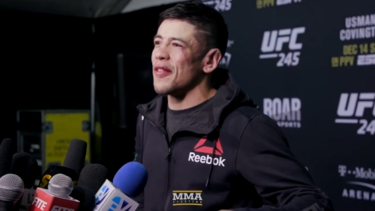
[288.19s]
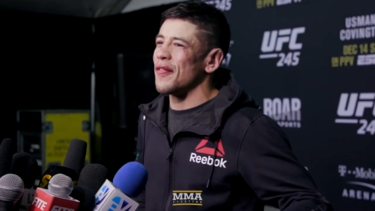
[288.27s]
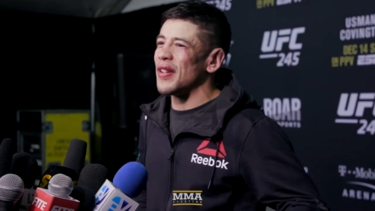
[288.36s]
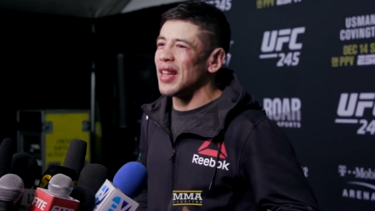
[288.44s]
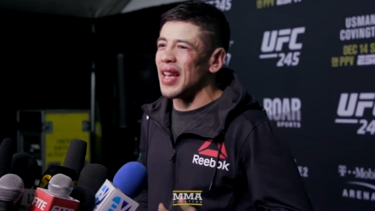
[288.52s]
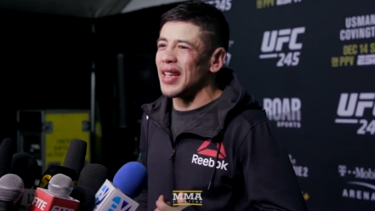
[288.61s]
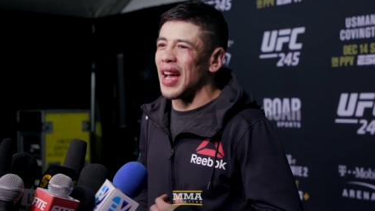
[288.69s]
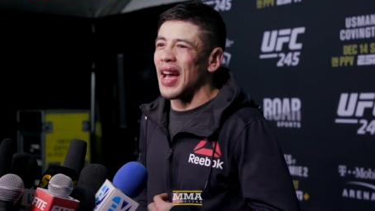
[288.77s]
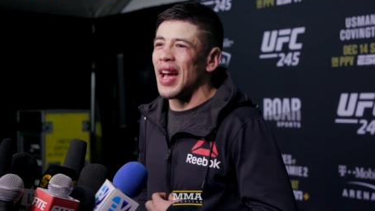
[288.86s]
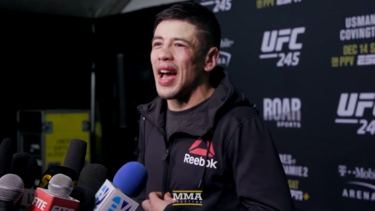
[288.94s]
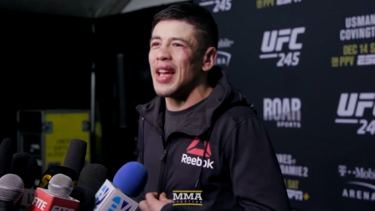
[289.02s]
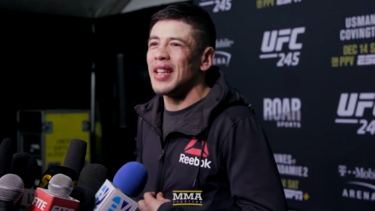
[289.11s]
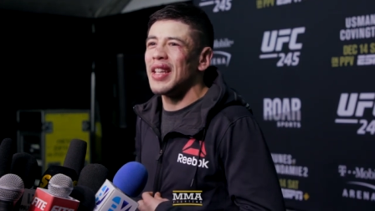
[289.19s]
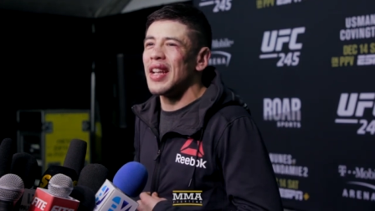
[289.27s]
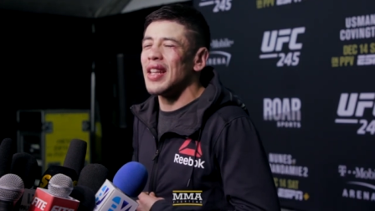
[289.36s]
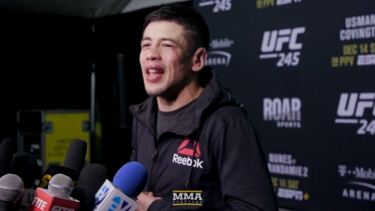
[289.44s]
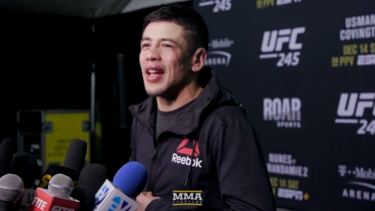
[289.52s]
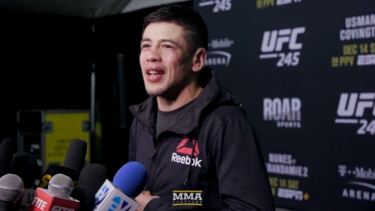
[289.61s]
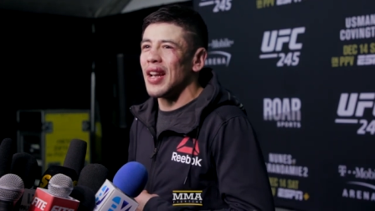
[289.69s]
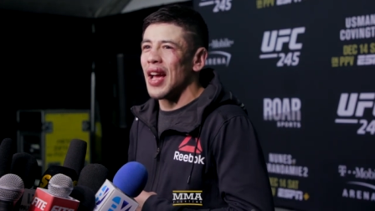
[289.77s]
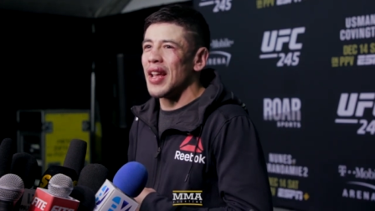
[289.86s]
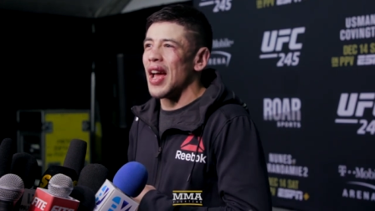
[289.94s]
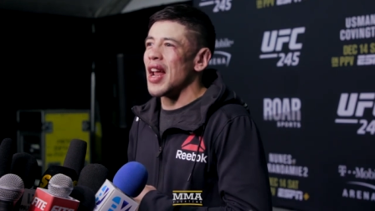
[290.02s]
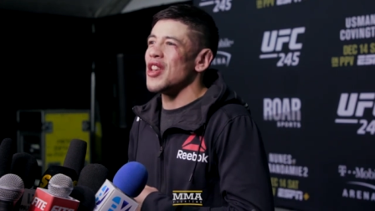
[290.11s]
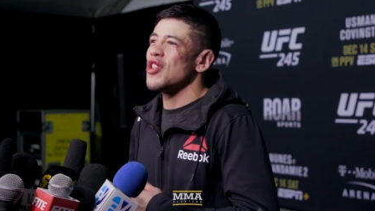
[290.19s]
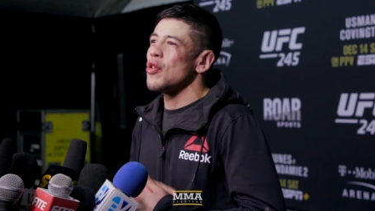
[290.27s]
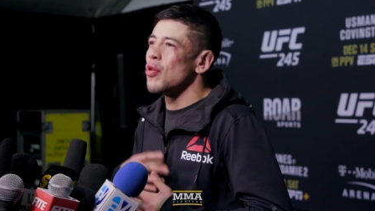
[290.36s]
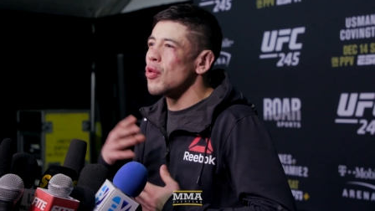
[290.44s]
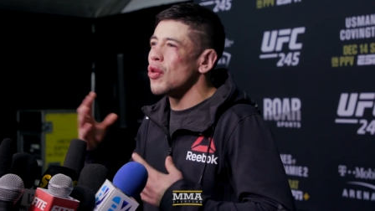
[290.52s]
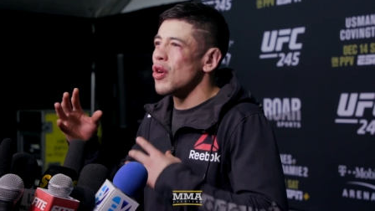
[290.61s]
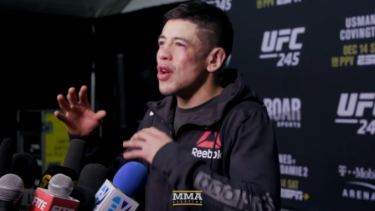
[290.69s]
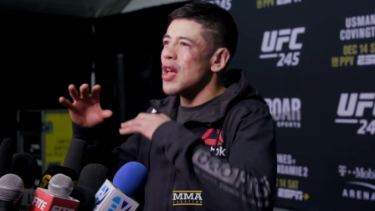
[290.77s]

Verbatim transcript: I feel like I, I needed a, a, a new